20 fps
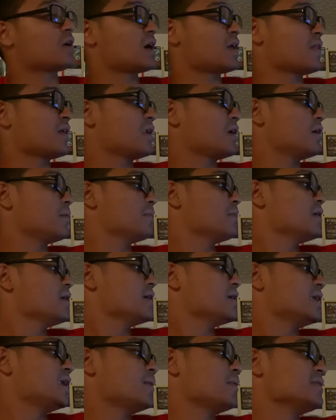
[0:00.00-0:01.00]
And then
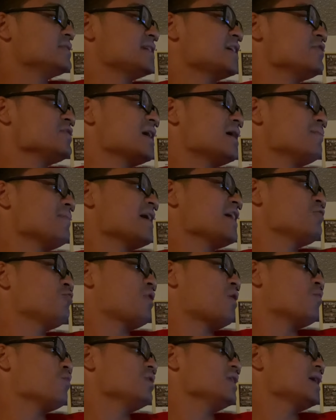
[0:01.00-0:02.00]
number 10, you got
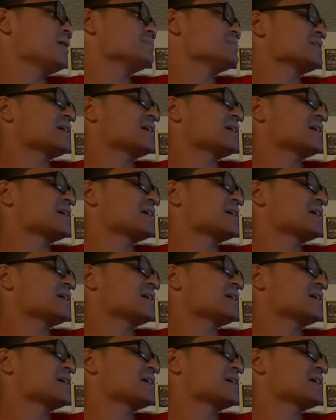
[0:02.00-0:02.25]
Myquan Williams,